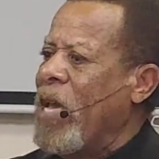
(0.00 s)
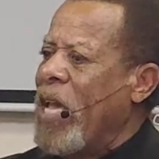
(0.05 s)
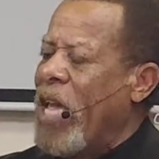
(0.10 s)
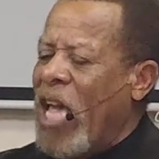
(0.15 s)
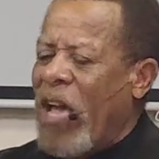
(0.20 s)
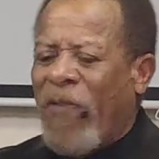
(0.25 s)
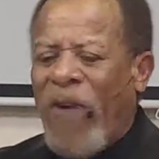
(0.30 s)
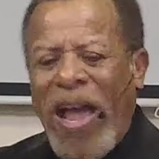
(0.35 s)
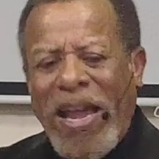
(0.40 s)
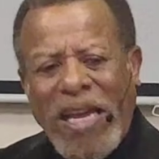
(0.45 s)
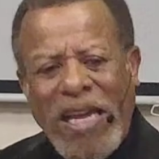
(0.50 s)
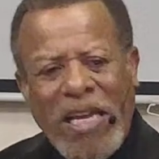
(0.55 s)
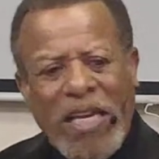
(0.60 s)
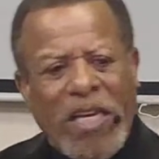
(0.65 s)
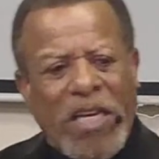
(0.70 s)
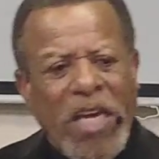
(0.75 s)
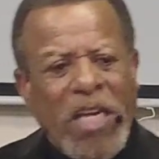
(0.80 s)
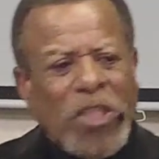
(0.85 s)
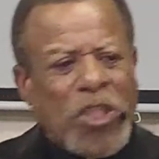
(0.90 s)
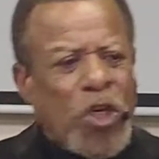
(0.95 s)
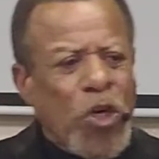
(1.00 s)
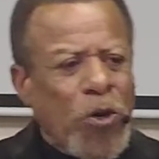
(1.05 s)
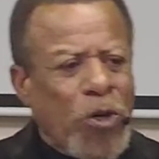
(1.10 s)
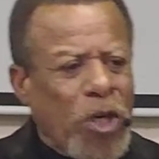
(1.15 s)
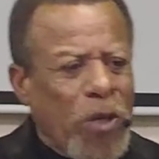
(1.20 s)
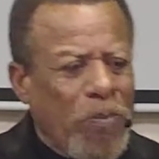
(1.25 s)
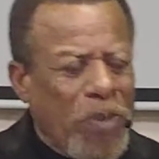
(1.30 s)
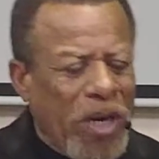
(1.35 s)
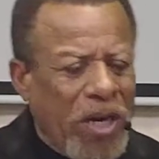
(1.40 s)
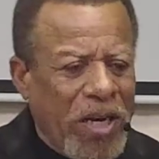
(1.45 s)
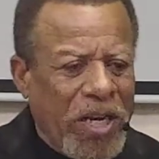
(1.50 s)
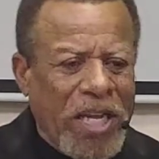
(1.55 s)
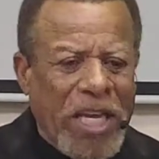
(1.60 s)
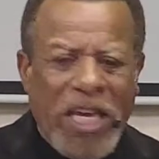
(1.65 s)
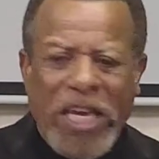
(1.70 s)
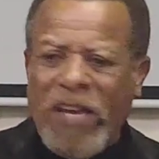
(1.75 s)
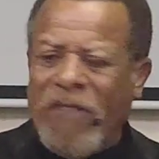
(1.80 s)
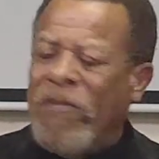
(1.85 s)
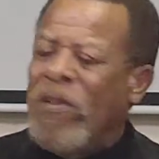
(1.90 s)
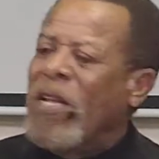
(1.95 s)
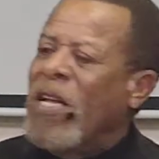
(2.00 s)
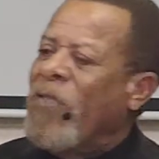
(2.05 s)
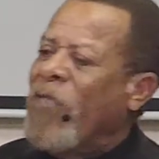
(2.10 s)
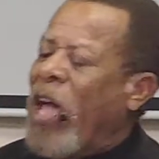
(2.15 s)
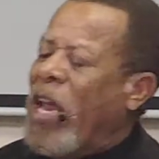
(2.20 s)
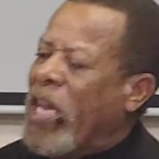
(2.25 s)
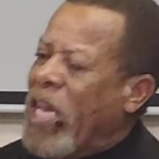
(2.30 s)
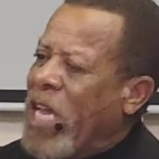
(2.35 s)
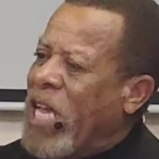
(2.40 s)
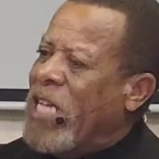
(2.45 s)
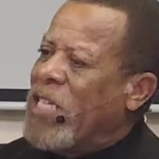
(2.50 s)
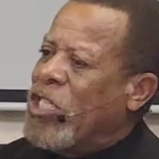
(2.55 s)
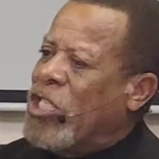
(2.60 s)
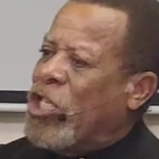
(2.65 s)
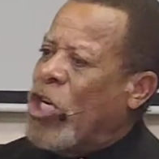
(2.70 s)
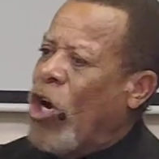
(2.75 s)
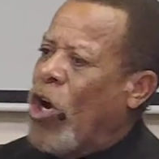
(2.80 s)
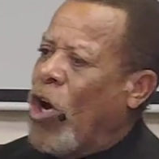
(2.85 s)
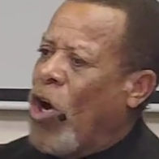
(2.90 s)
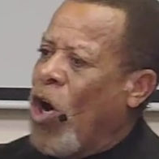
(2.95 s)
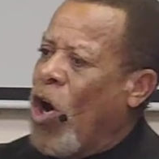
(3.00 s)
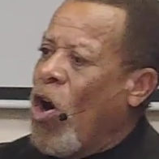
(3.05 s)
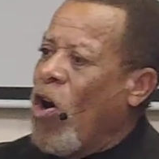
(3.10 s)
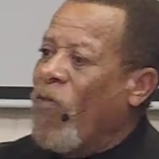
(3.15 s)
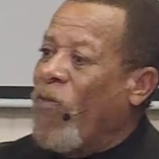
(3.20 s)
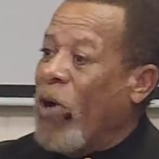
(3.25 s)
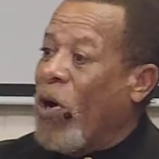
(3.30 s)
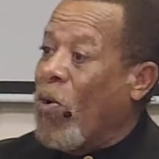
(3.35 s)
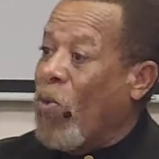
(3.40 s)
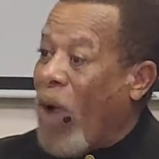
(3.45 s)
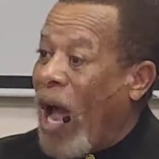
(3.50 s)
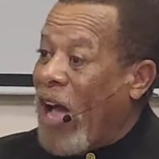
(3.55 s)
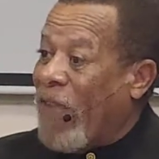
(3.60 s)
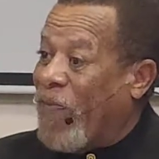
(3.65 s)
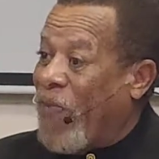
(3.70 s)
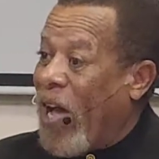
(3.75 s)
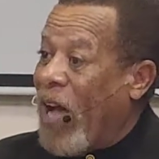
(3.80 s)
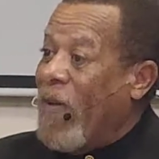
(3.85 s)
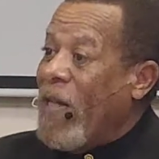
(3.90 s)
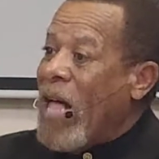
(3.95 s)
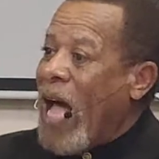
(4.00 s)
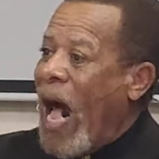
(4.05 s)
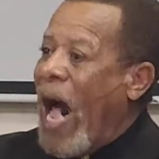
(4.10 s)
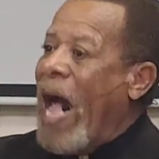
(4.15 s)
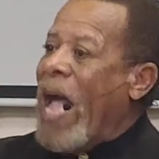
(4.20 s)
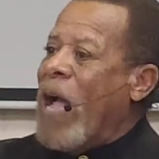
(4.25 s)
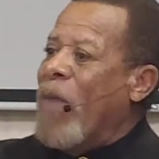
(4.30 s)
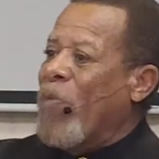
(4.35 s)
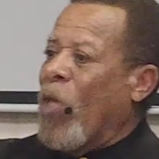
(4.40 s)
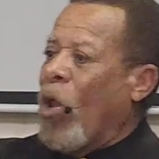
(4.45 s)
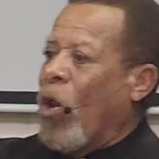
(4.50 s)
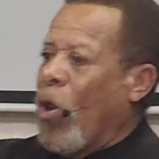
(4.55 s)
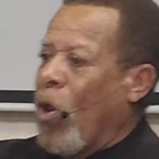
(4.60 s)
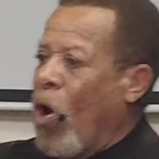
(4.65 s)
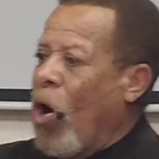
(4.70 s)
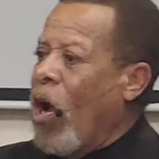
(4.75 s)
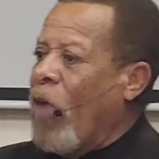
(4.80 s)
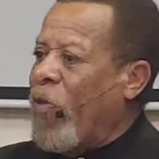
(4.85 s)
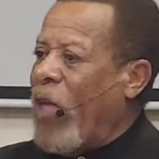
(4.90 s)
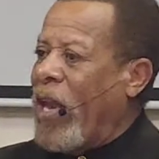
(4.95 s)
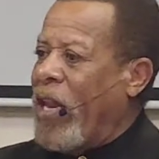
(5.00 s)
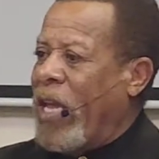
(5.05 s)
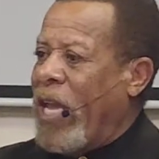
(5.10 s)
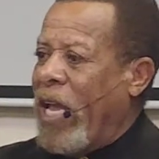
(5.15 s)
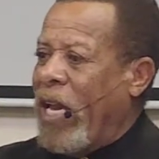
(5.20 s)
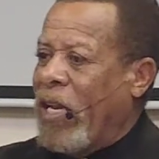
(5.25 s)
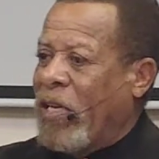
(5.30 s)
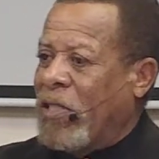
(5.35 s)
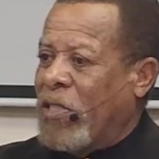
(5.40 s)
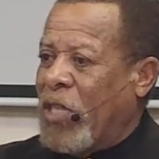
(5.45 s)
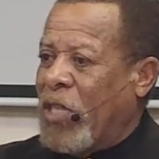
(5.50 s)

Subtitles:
If I can get you to believe that he is Jehovah Rapha, I am the Lord that healeth